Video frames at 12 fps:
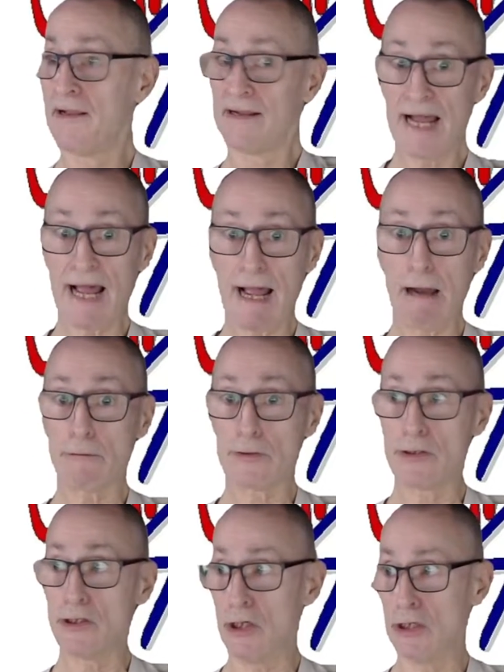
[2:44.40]
how
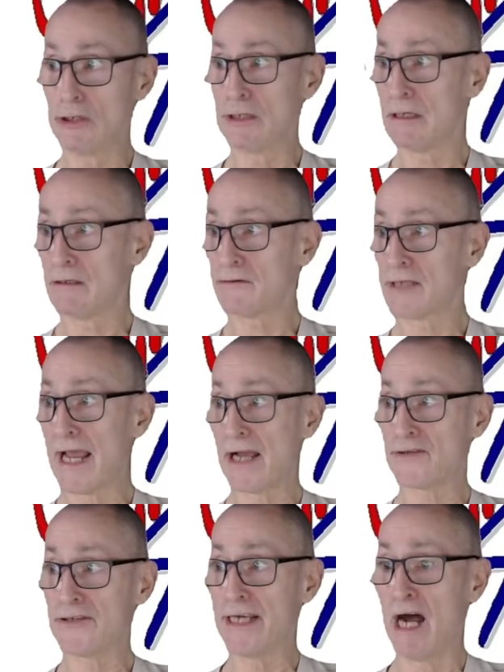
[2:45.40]
good they
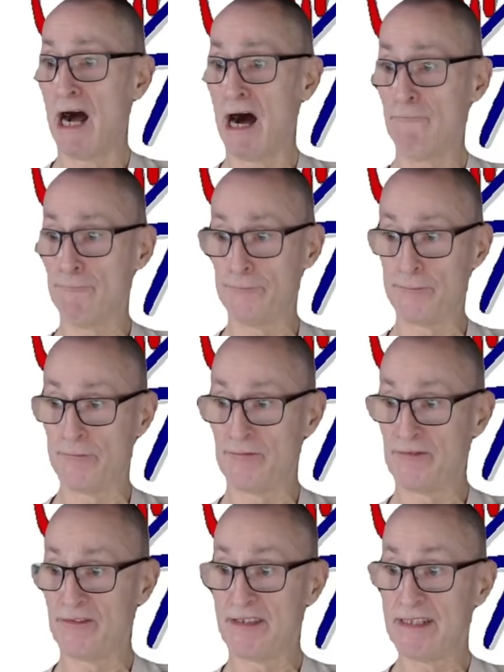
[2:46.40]
actually are.
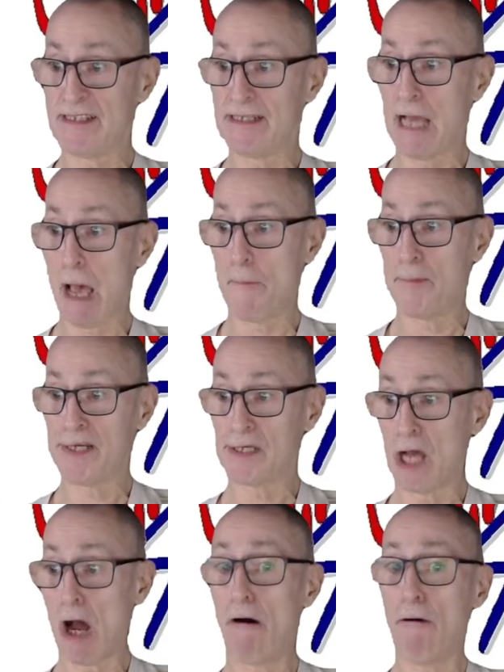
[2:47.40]
I mean, the
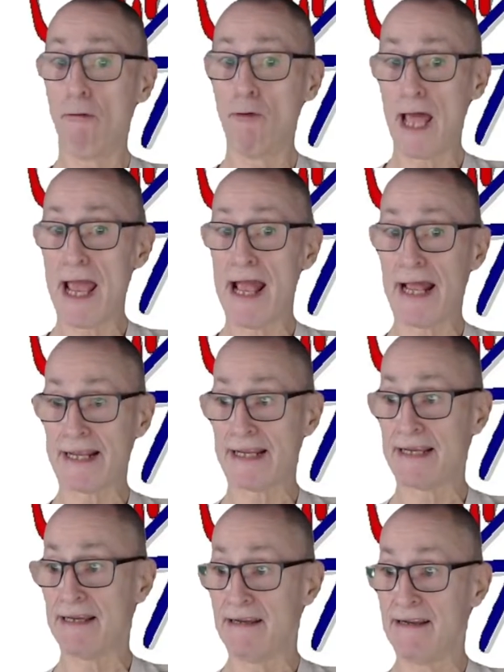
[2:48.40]
whole egg,
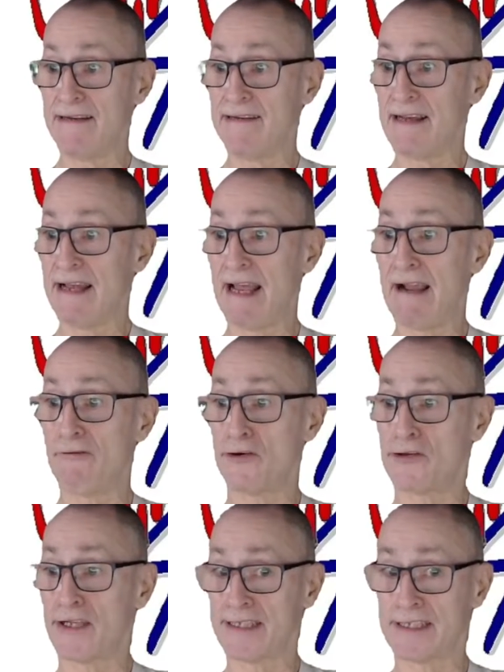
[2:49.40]

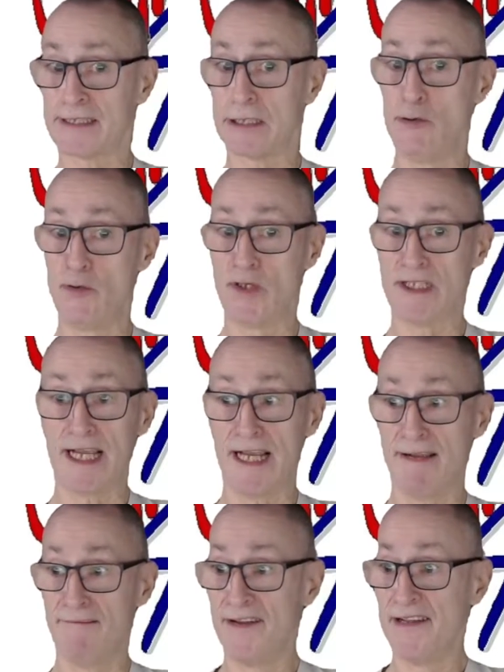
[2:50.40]
everything to do with it.
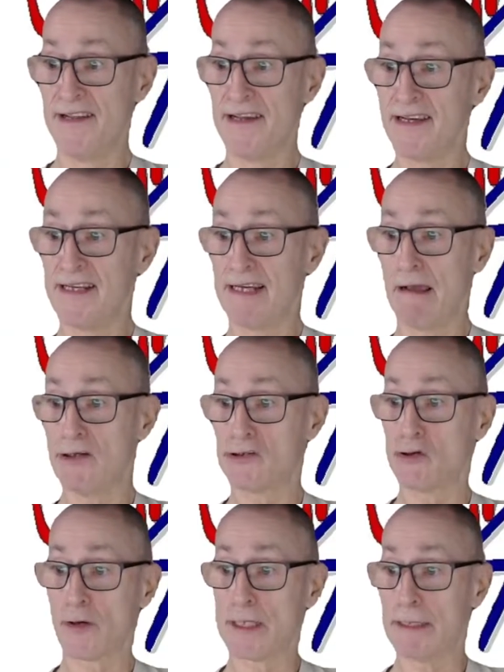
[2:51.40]
You know, you're
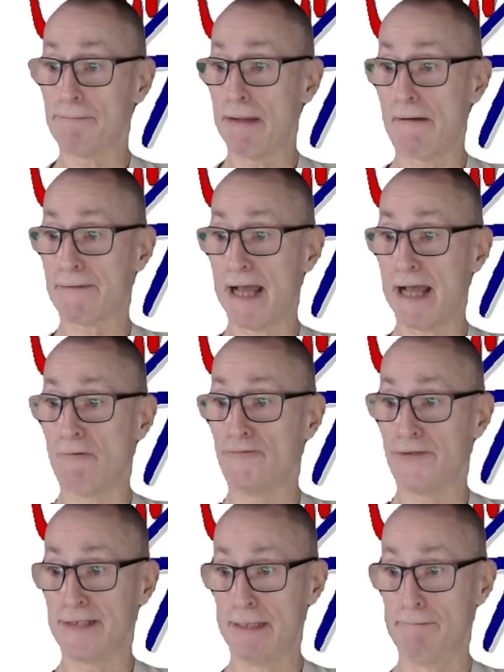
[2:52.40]
talking about
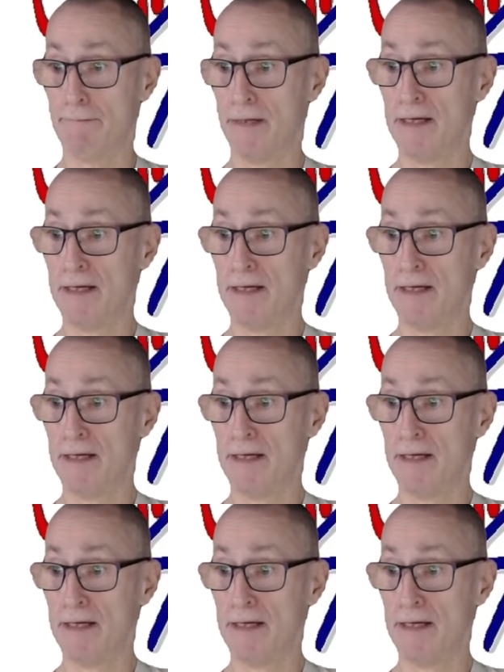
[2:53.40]
calcium,